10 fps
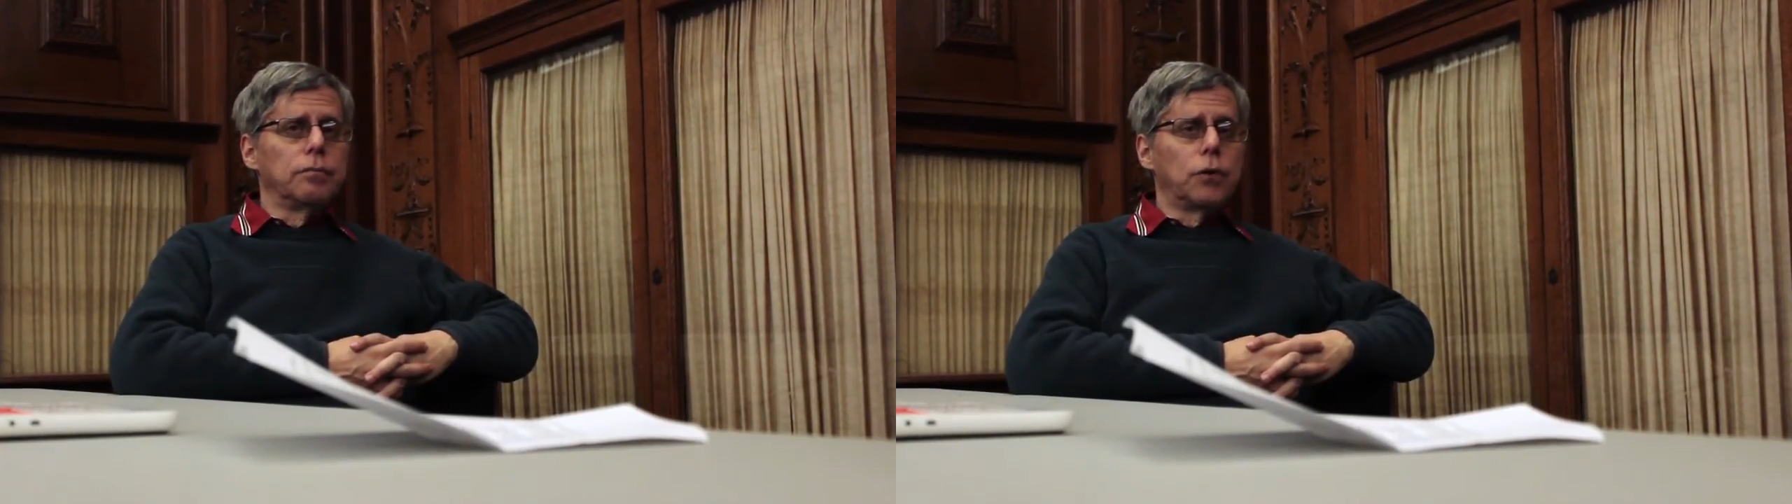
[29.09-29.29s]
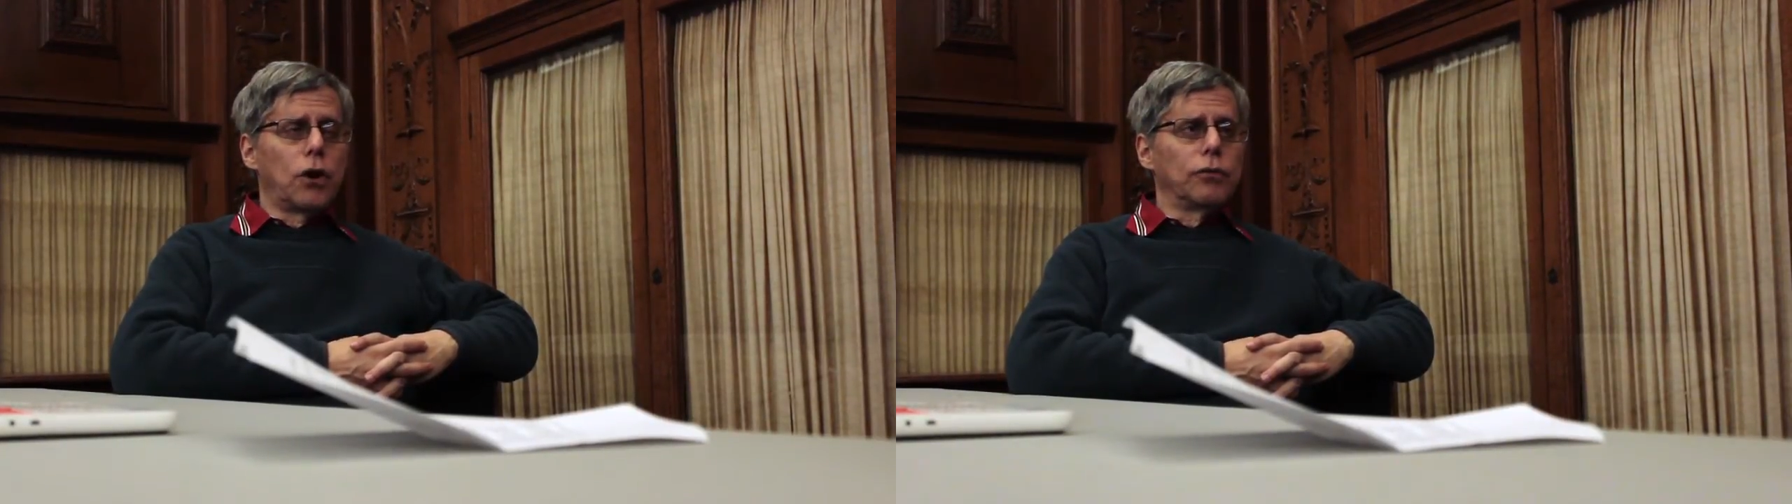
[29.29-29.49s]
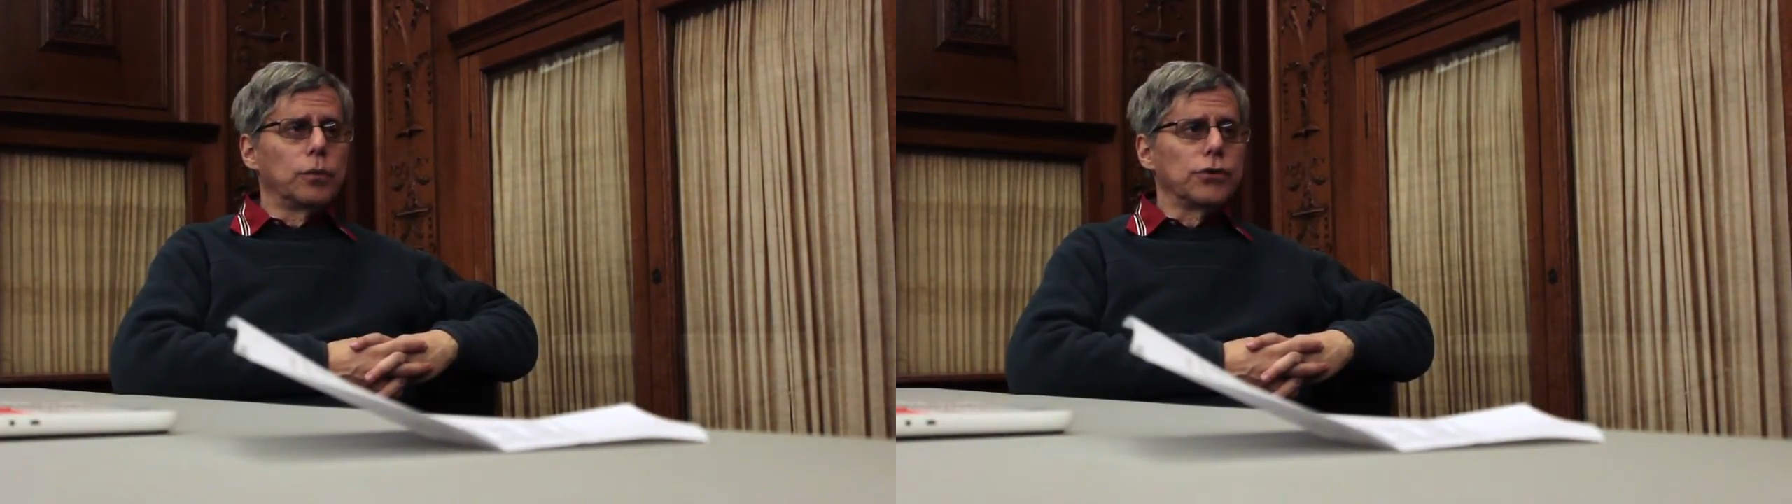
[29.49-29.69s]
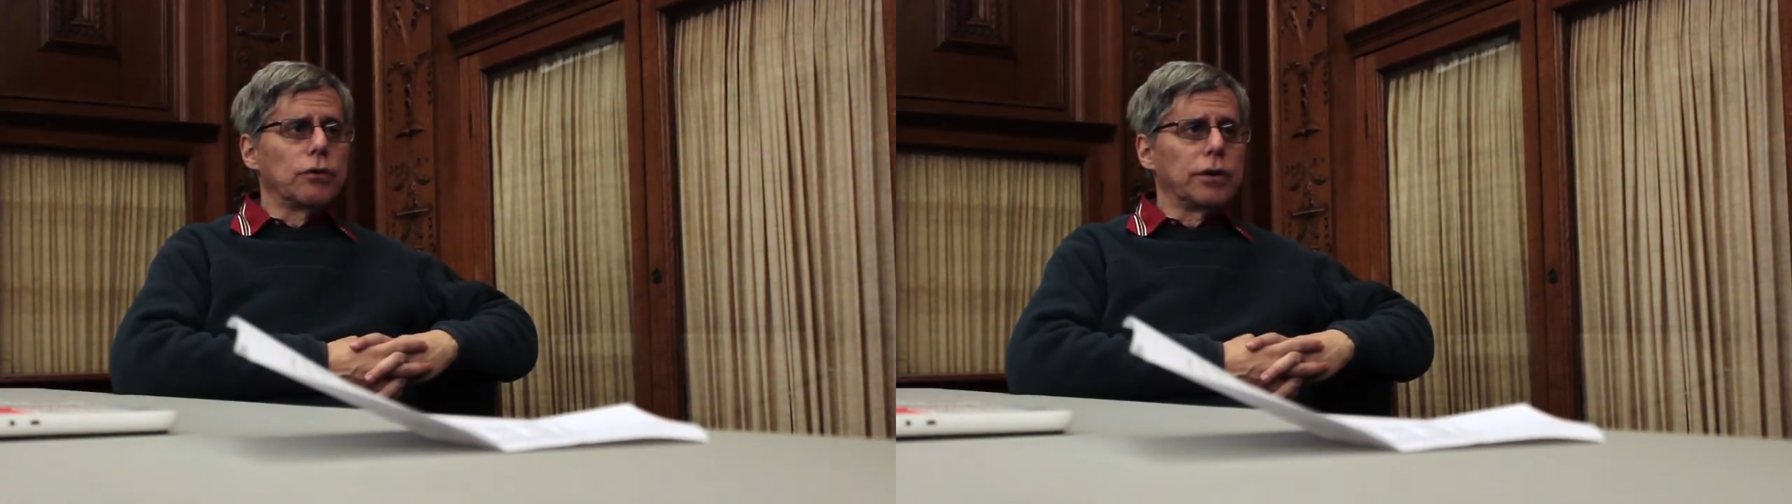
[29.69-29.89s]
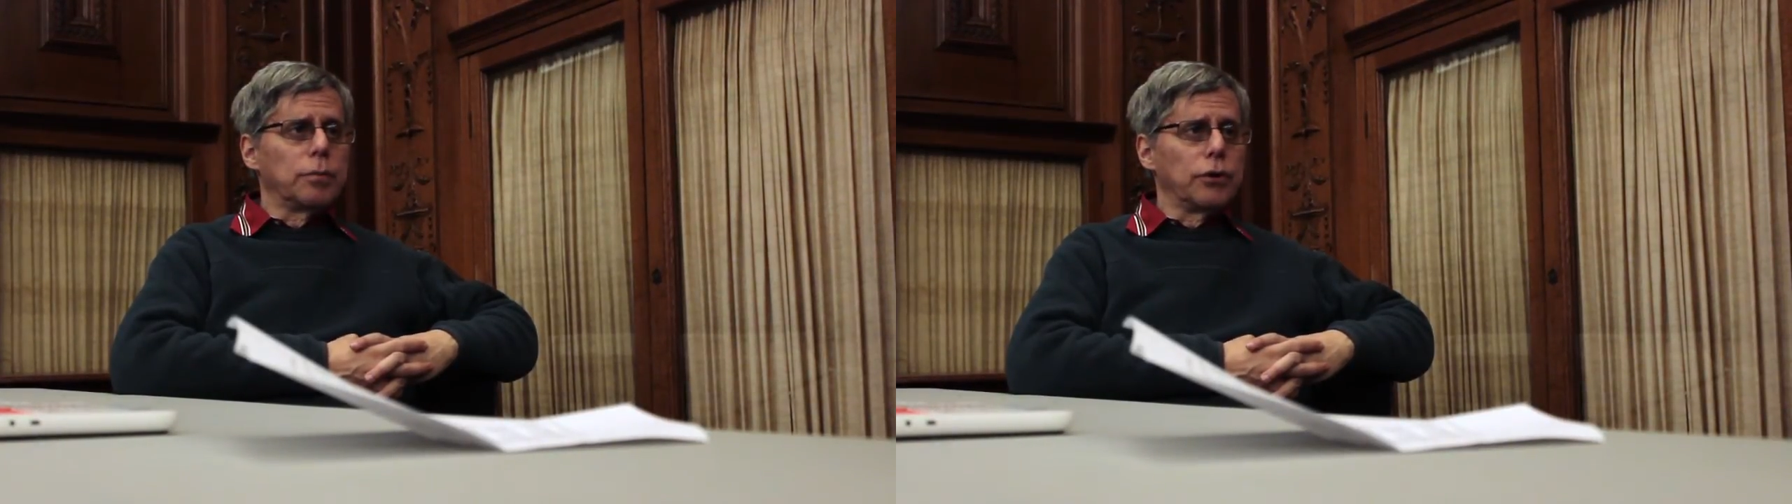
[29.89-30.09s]
Marvel was
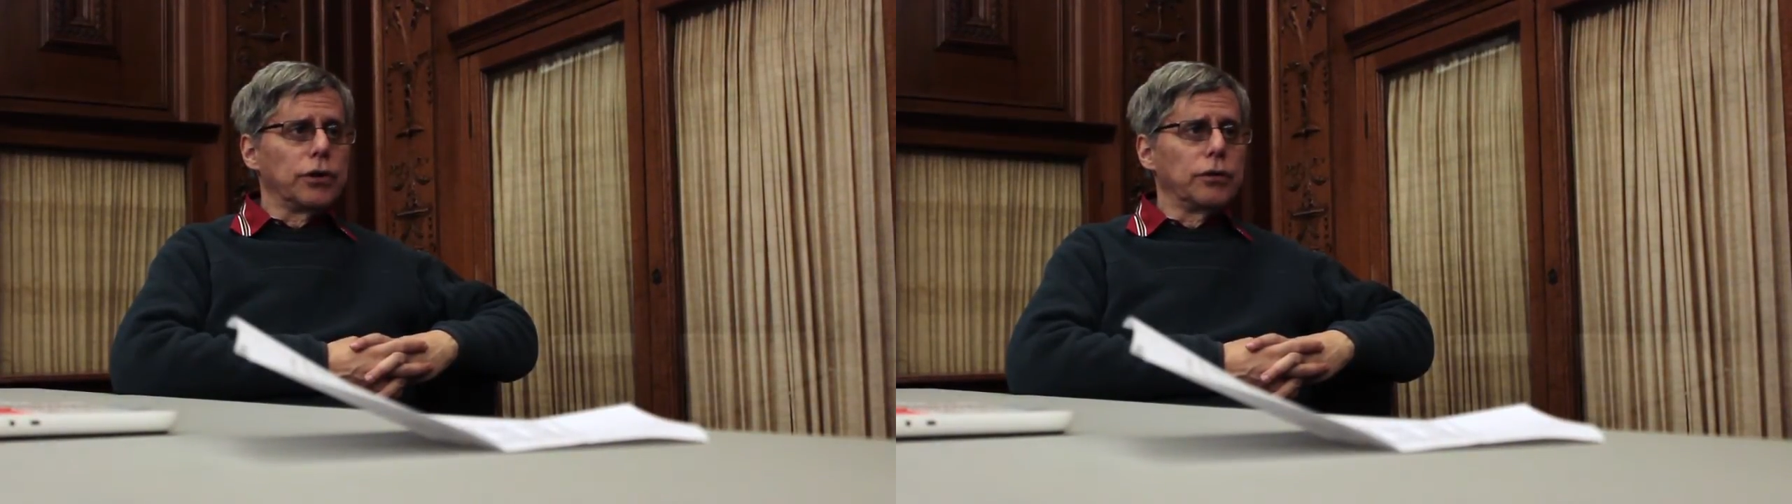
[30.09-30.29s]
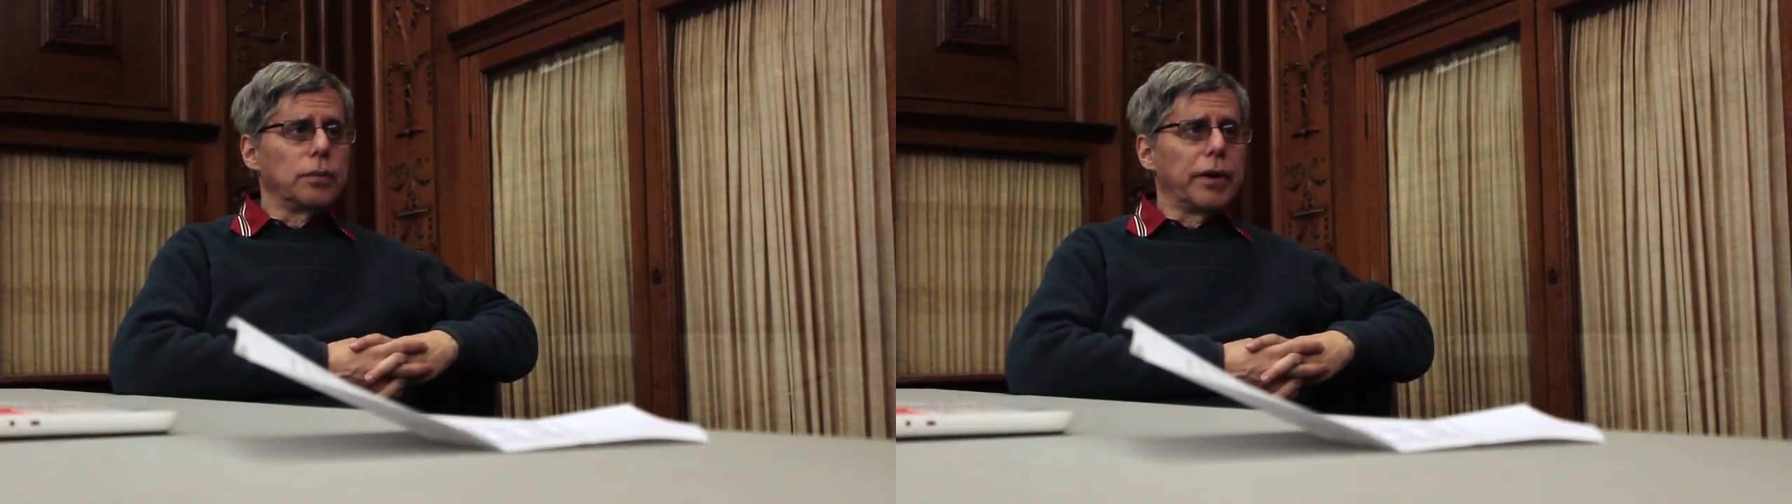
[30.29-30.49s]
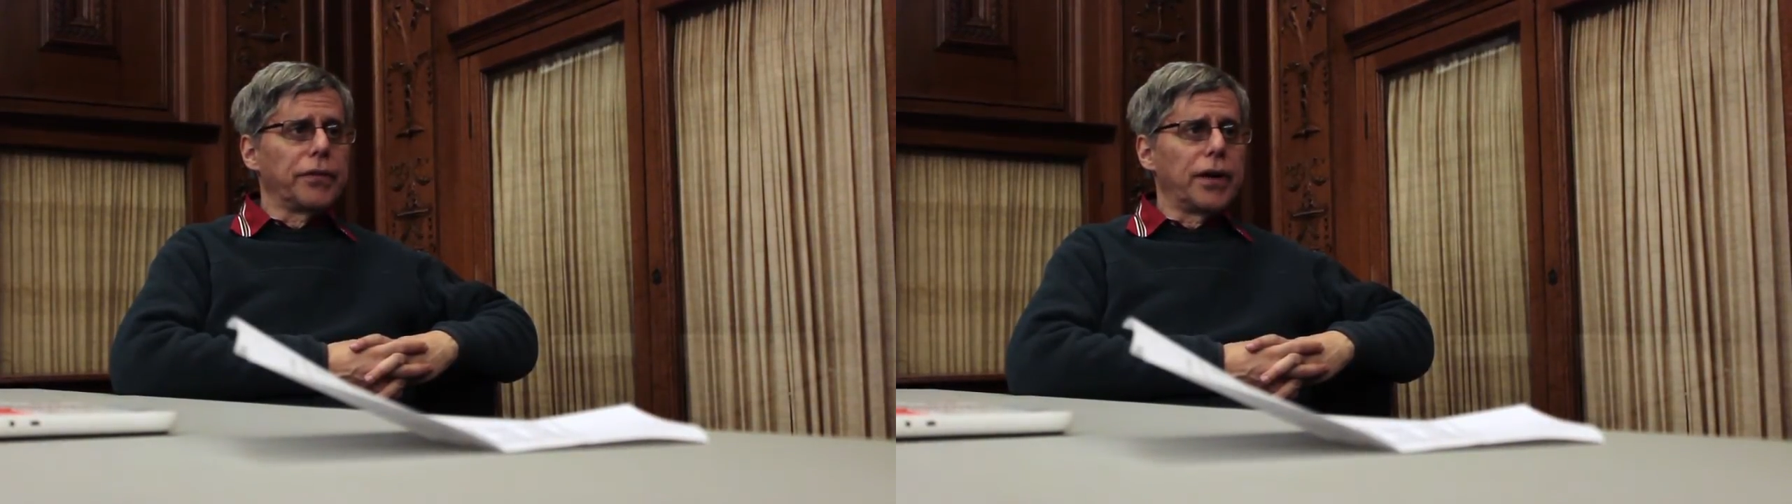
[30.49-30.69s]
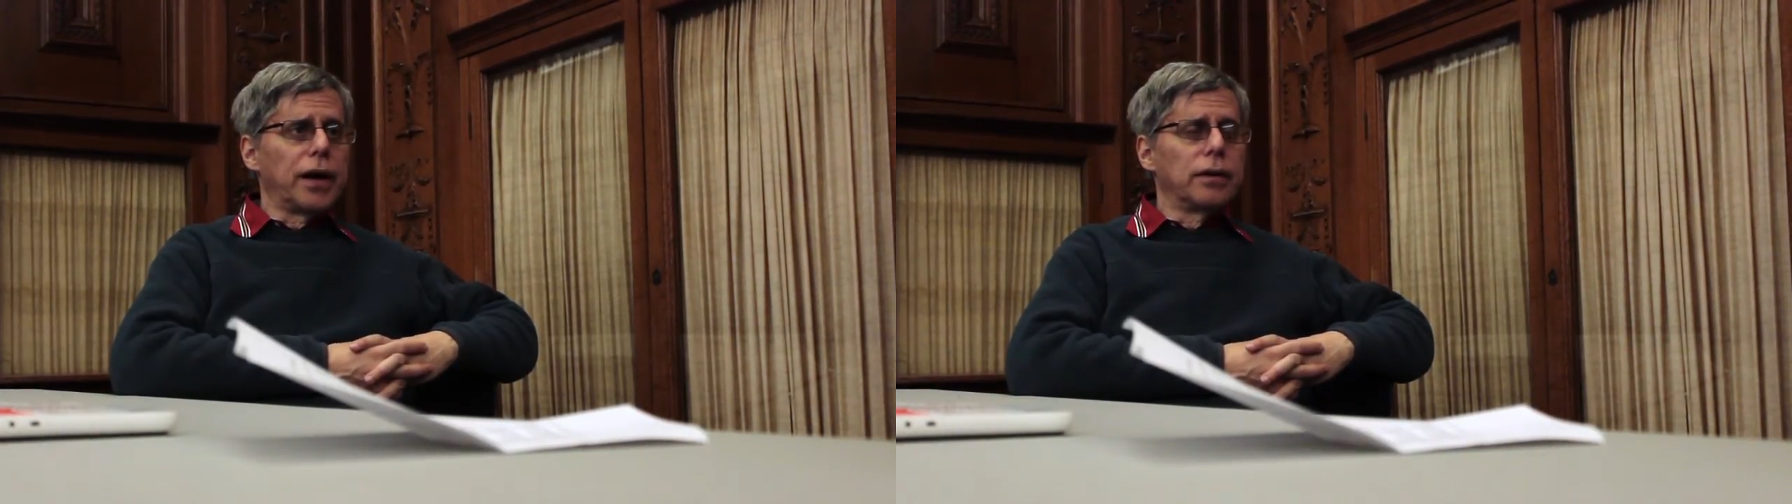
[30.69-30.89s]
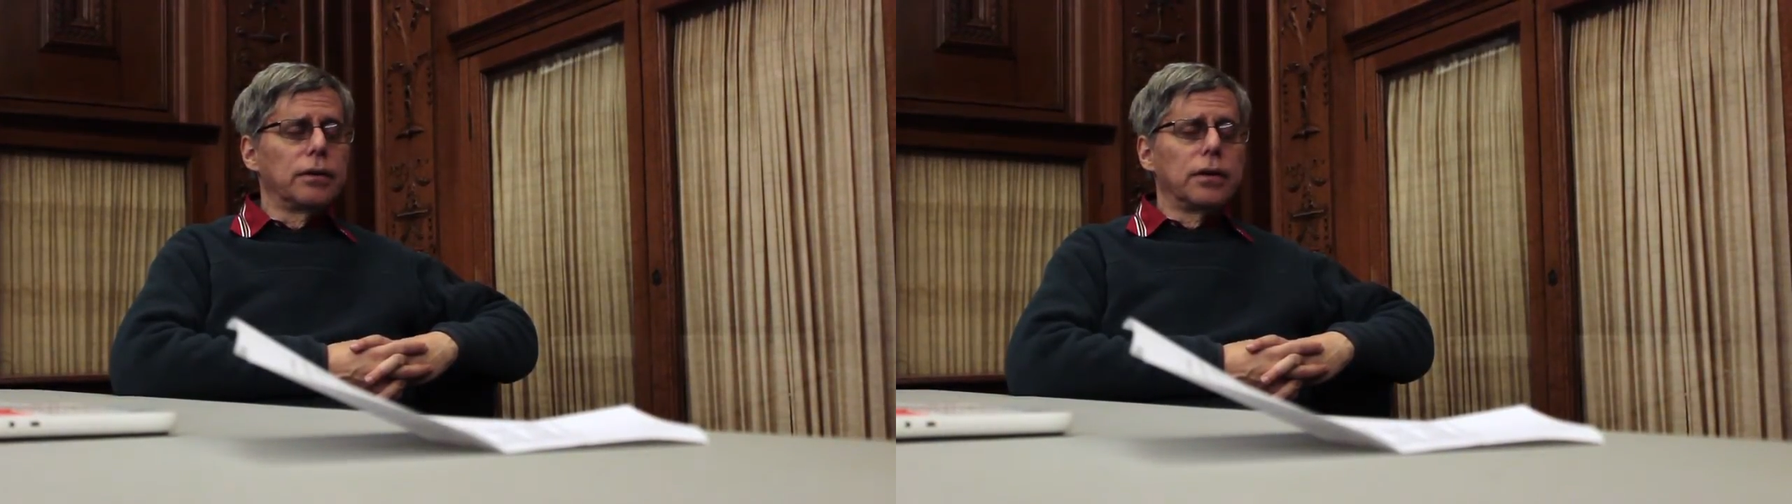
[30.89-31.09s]
already pretty good about that.